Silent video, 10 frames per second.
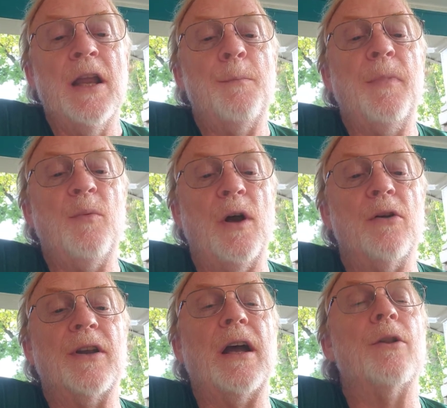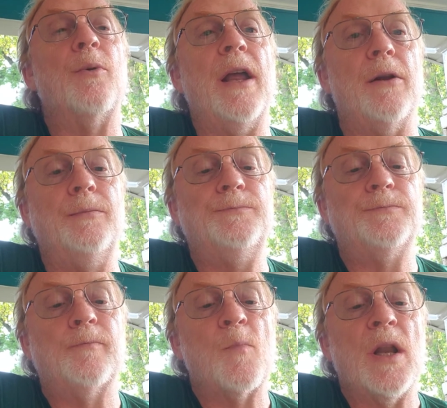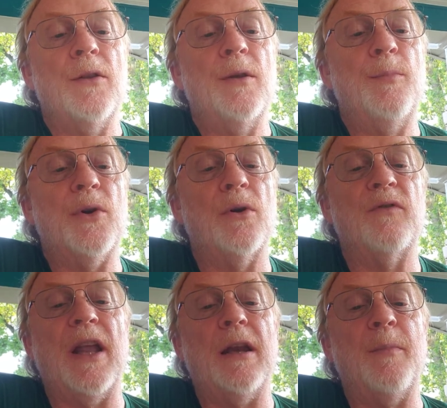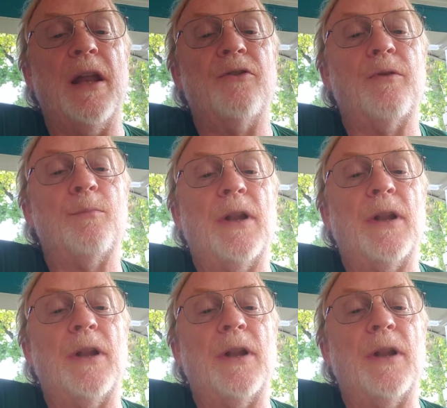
Meanwhile, in Colorado, the Bureau of Land Management